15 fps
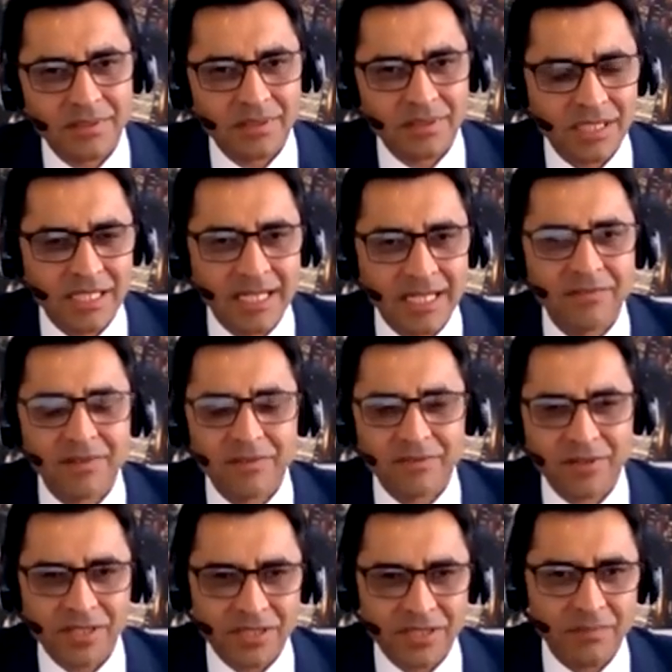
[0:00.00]
sea level,
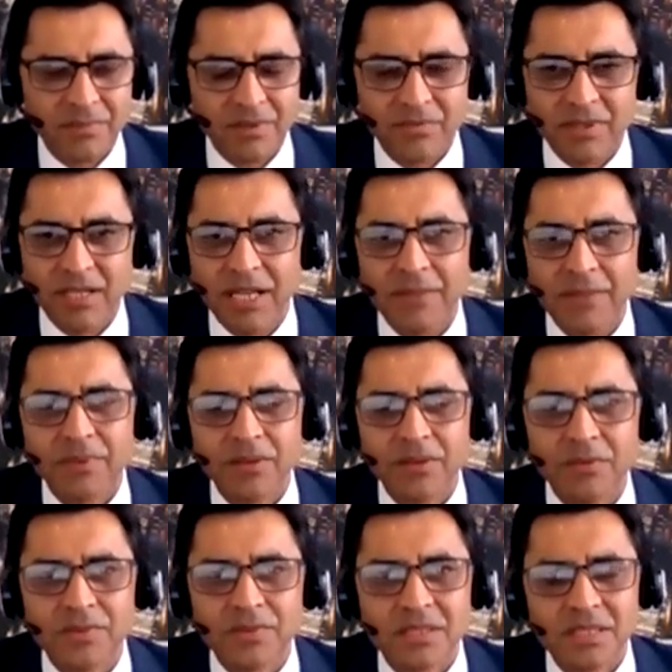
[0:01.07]
for example, with
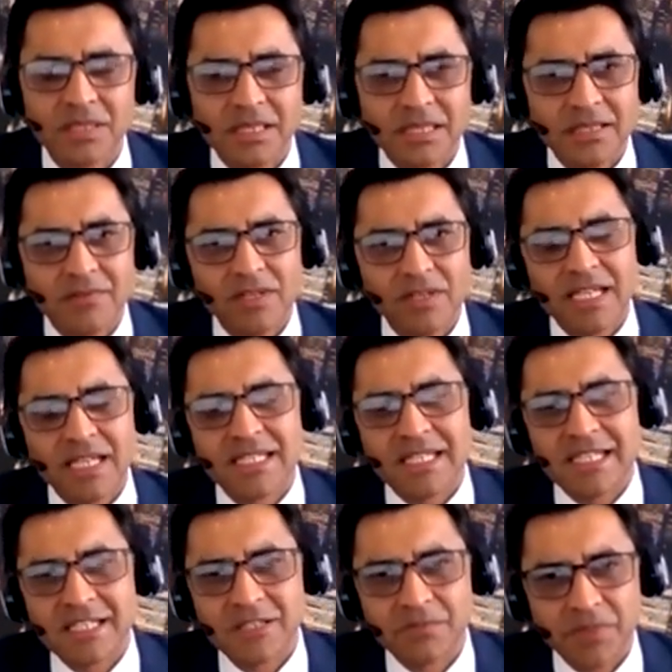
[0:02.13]
hyperloops. We're
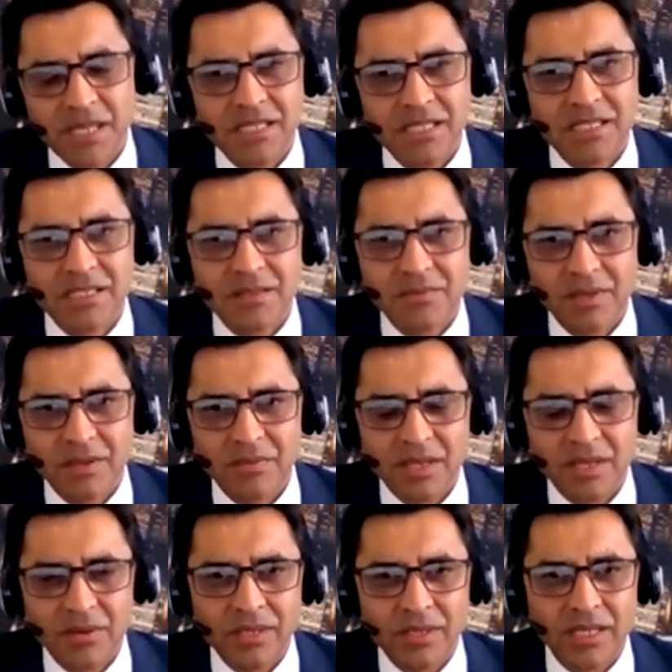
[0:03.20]
testing speeds where we
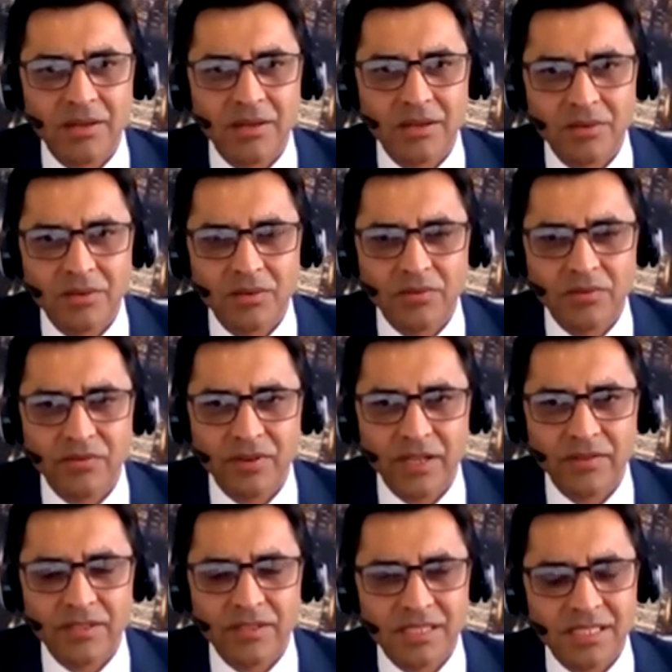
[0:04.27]
are going at over
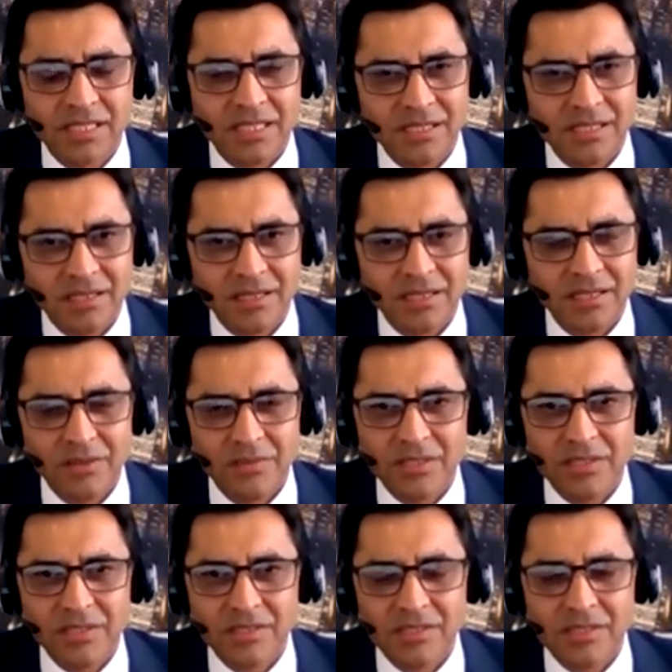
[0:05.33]
500, 600
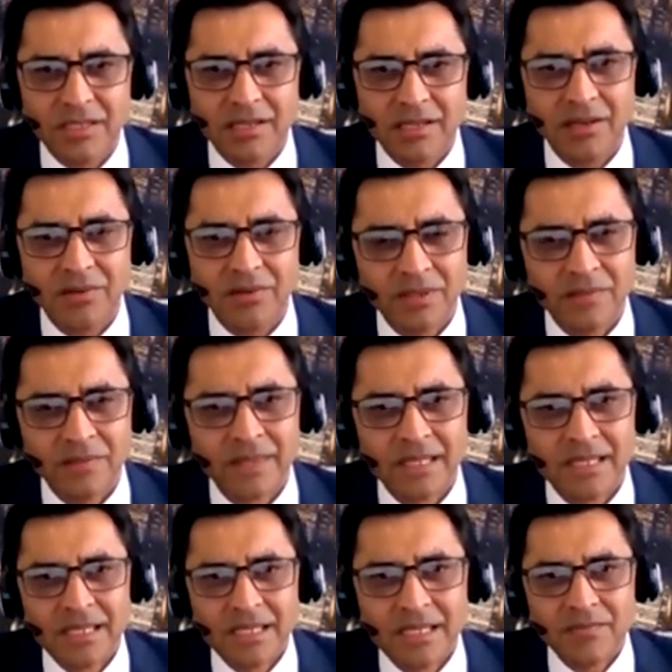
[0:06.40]
kilometers an hour.
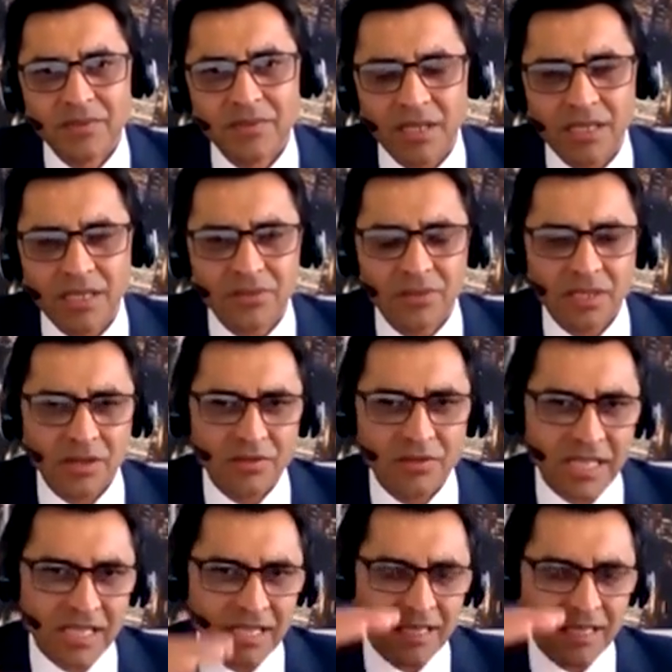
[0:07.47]
We're also now
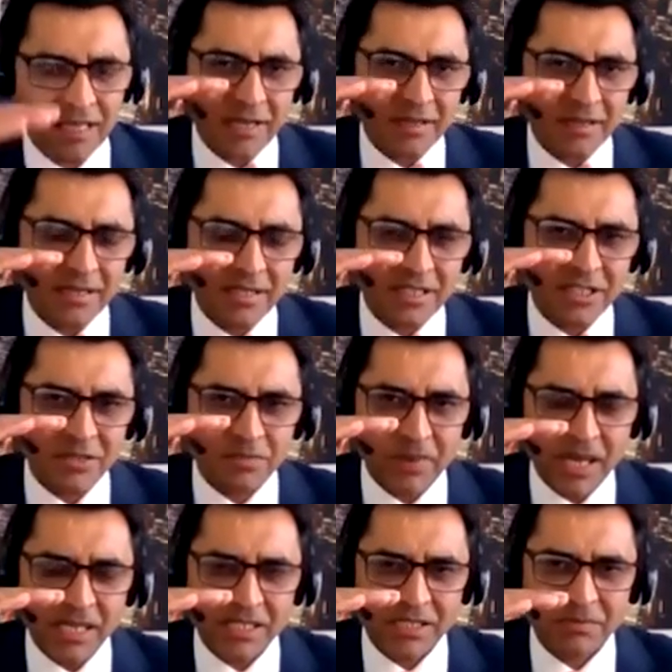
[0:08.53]
taking that
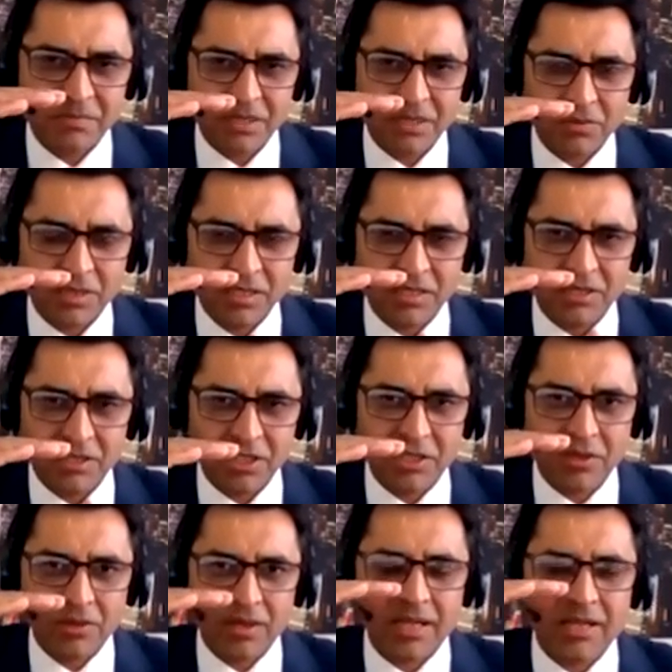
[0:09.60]
space between
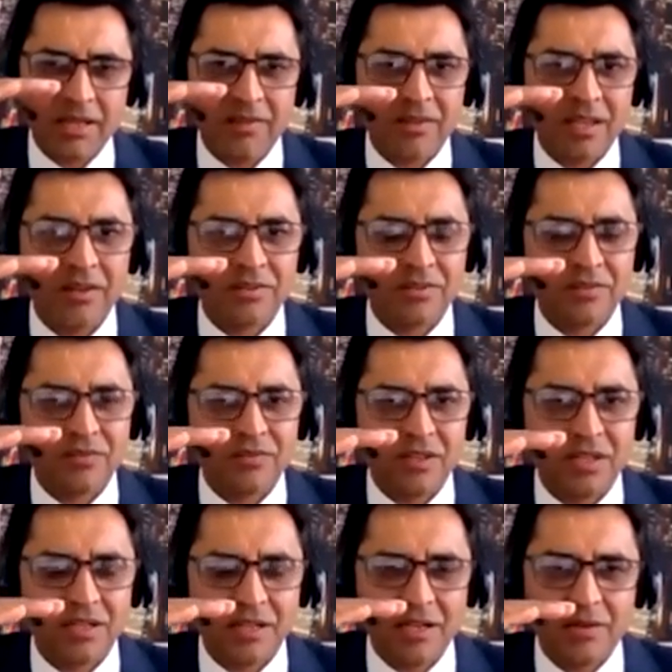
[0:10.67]
0 and 10,000
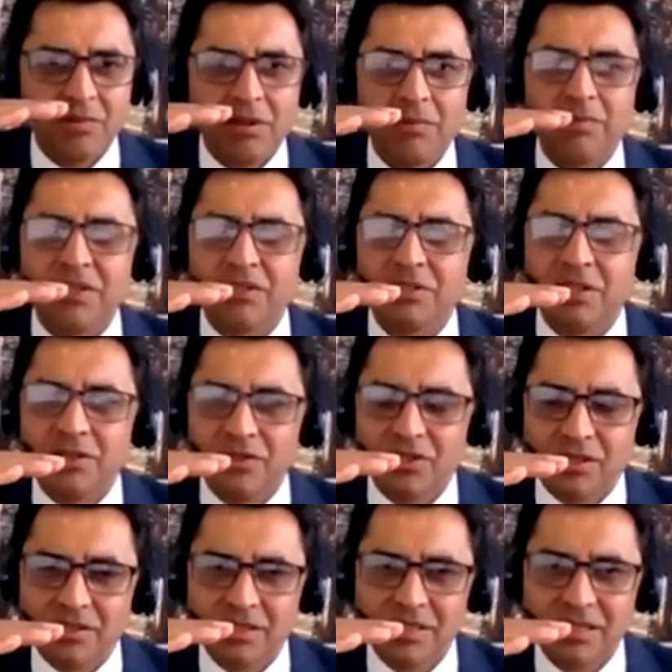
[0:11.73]
feet and developing
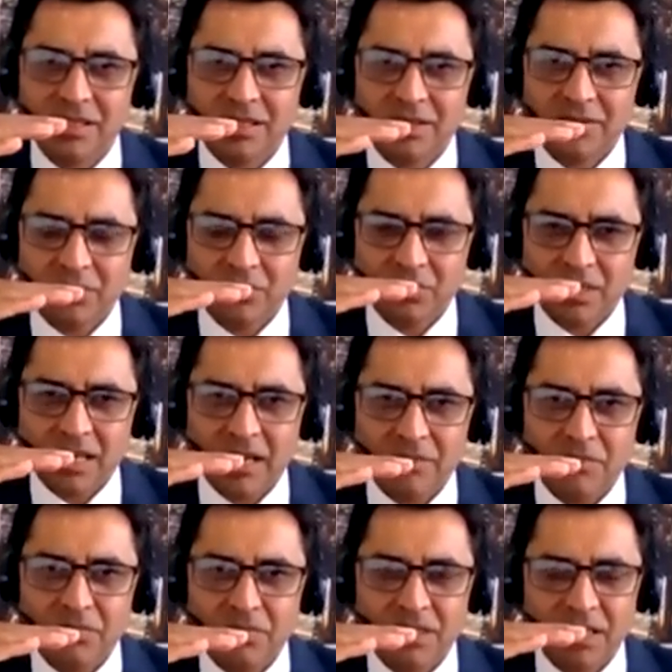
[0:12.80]
solutions. So we'll
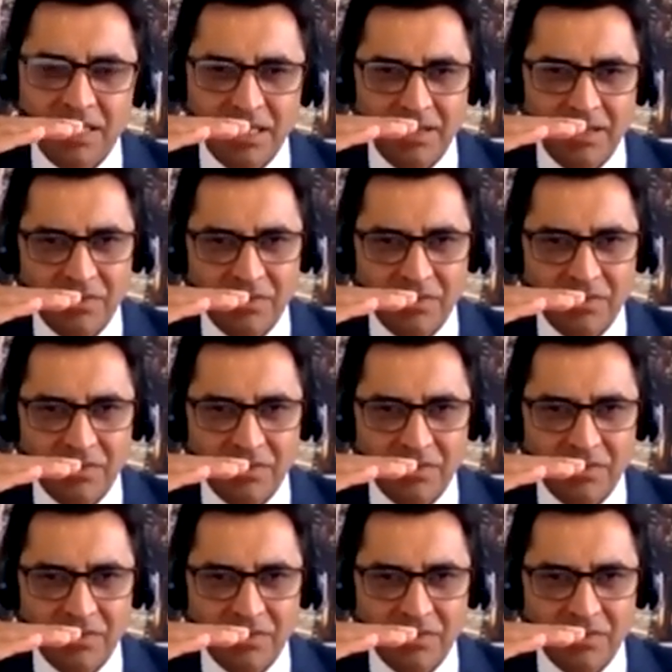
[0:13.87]
have mobility